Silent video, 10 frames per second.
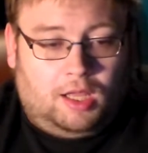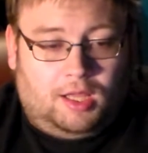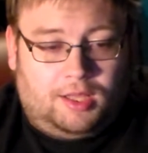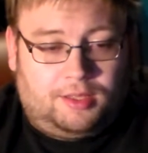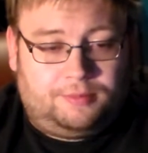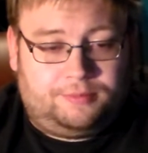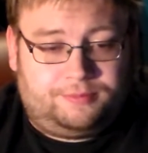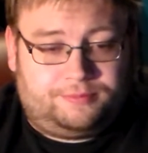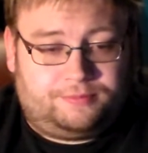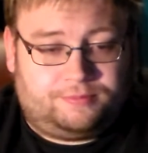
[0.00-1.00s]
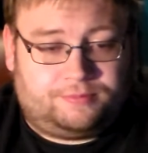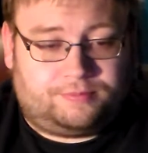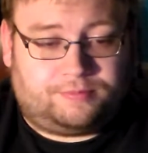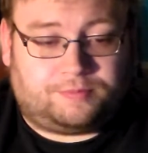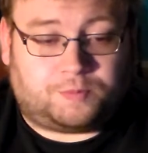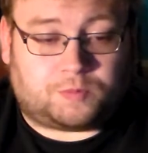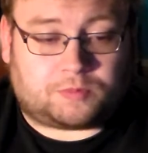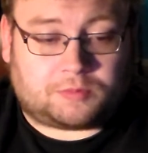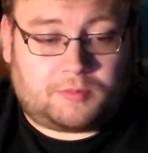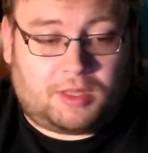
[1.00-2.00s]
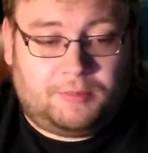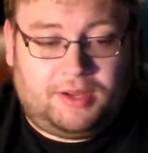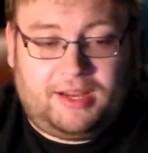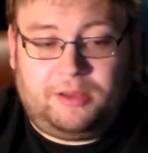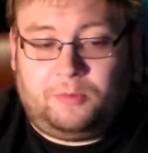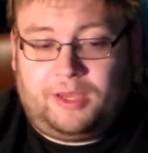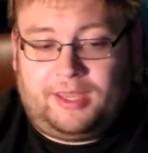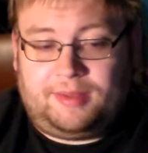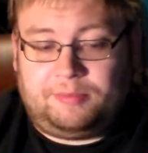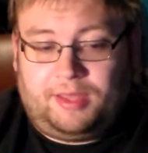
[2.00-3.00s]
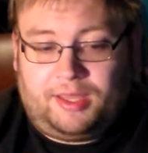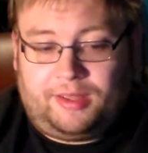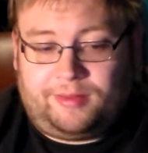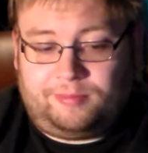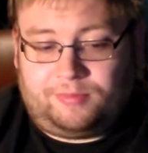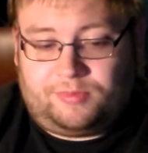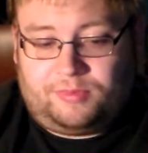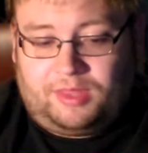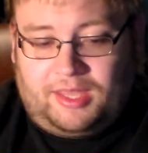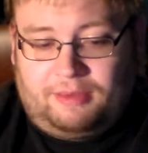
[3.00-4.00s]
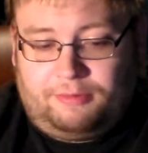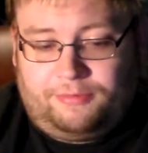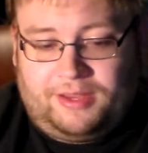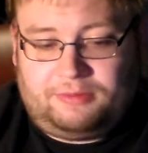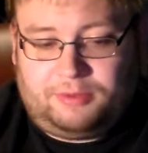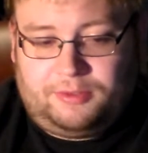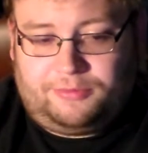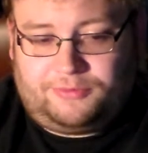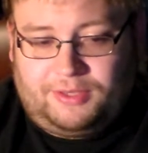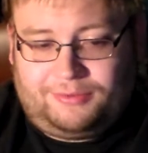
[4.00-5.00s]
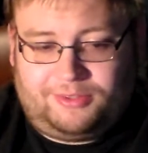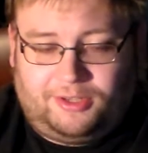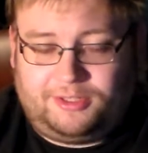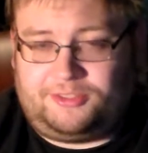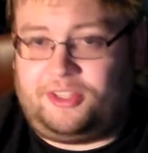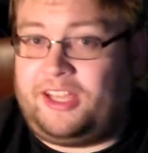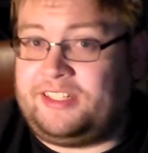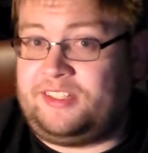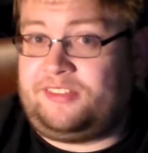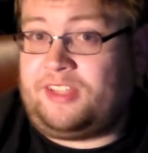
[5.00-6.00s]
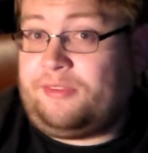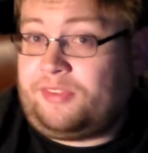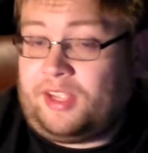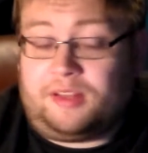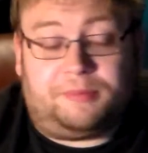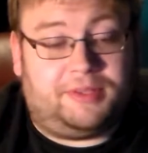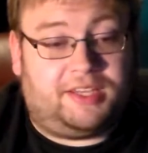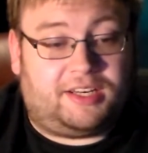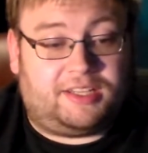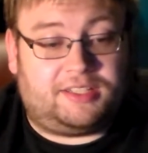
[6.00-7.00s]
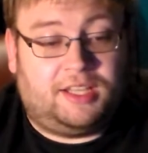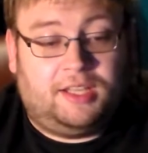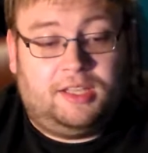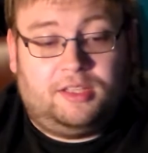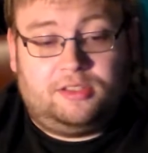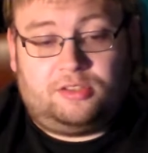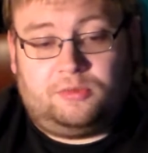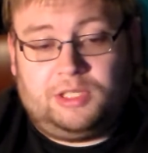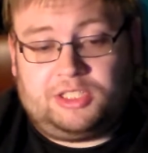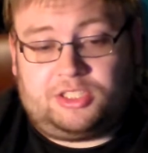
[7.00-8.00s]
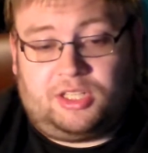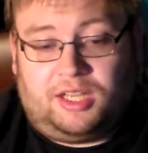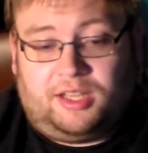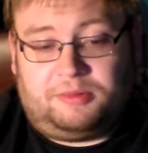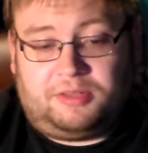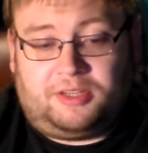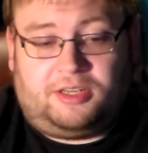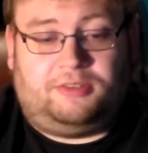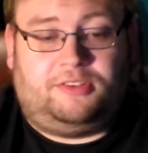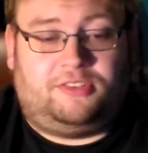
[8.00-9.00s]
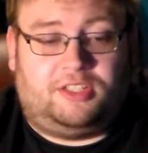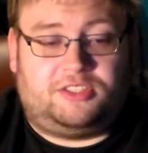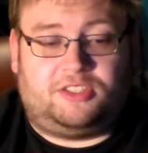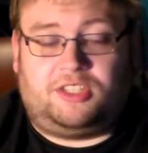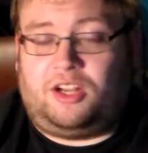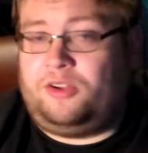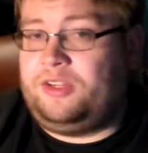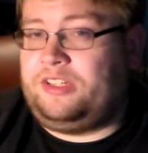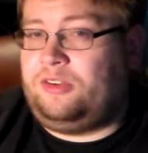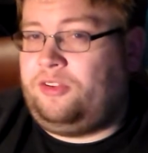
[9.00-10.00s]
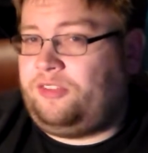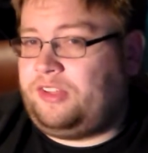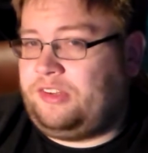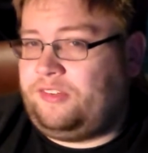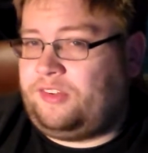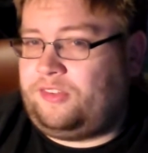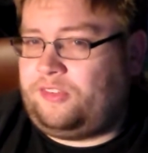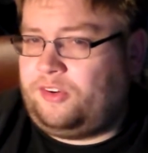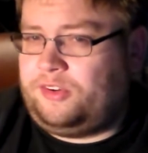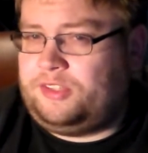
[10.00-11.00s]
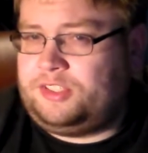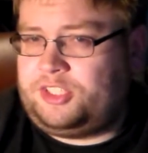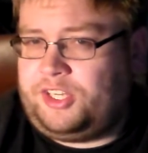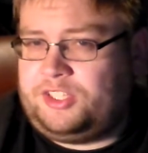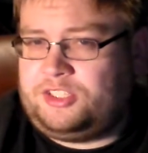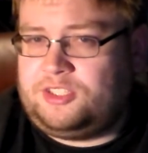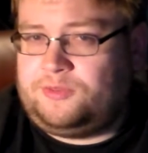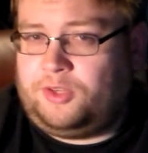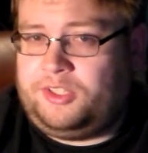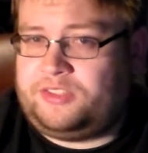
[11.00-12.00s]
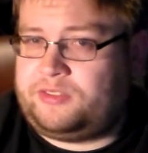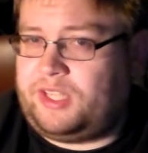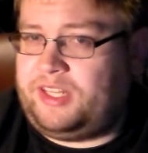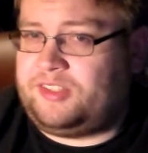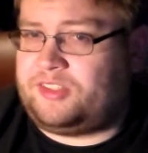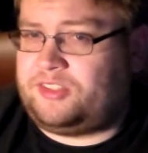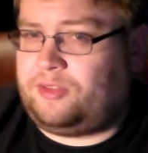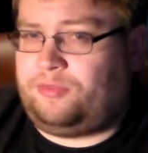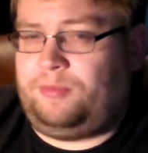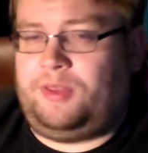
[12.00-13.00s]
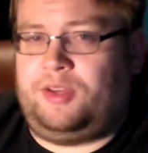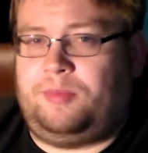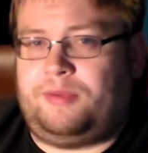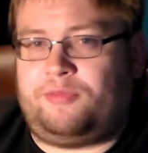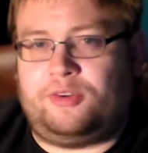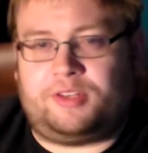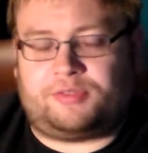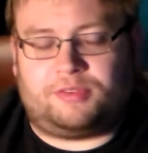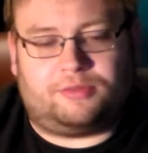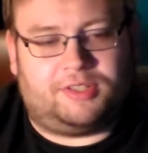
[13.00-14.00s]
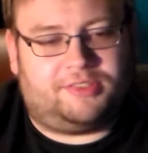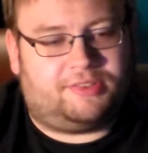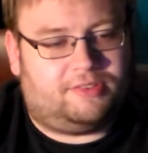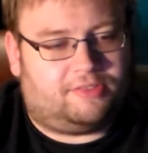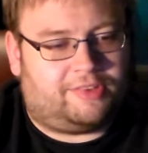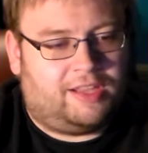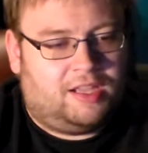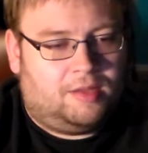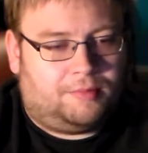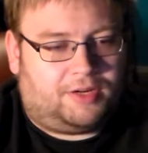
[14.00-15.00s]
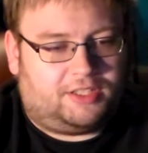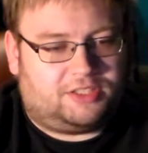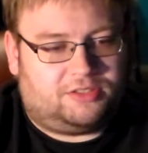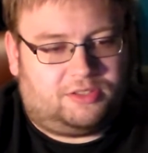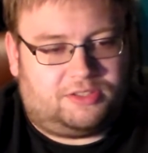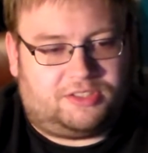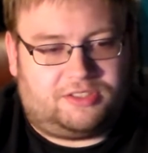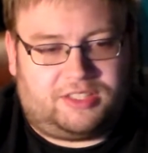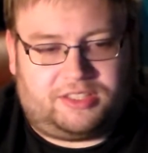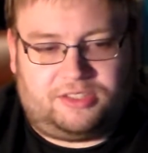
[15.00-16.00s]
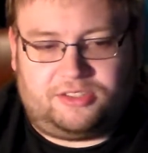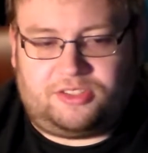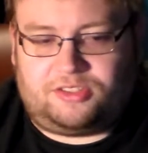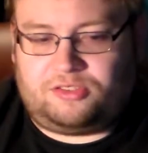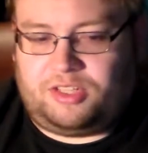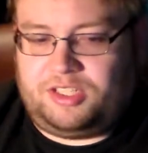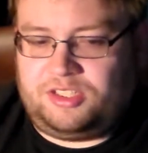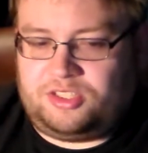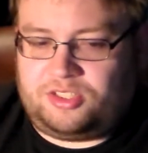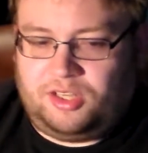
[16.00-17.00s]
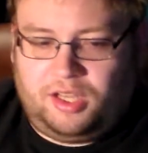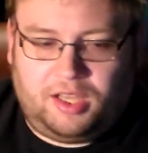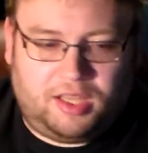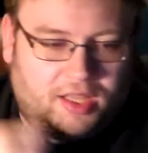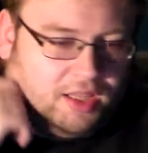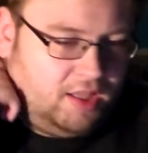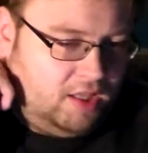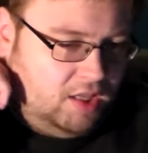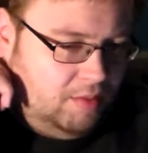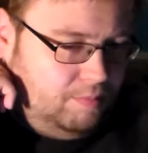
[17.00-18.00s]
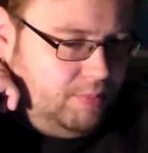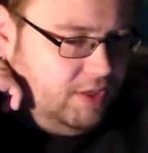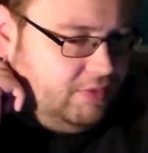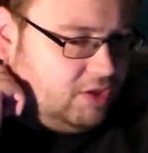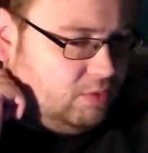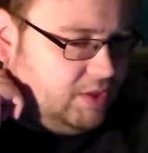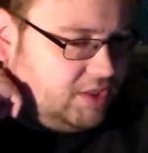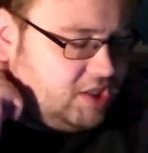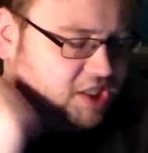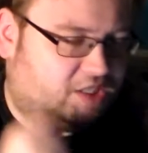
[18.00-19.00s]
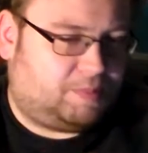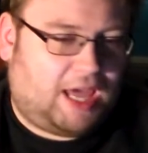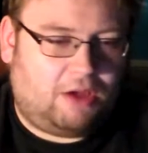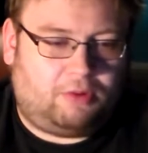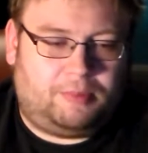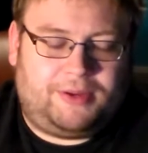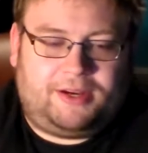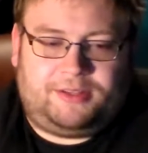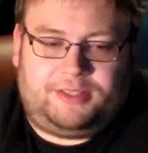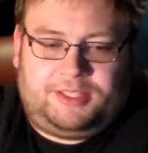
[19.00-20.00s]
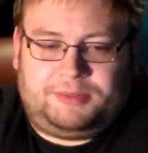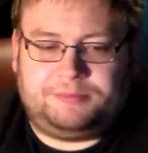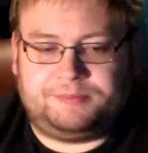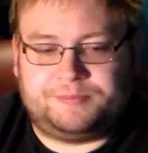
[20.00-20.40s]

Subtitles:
But anyway, they have a fight with Deathstalker still hiding his death's head at the beginning, to which Daredevil starts to not only notice that there's a certain change in the voice, and it's still familiar but for different reasons, but also notices that there's a strange bit of a twist to his power, apparently.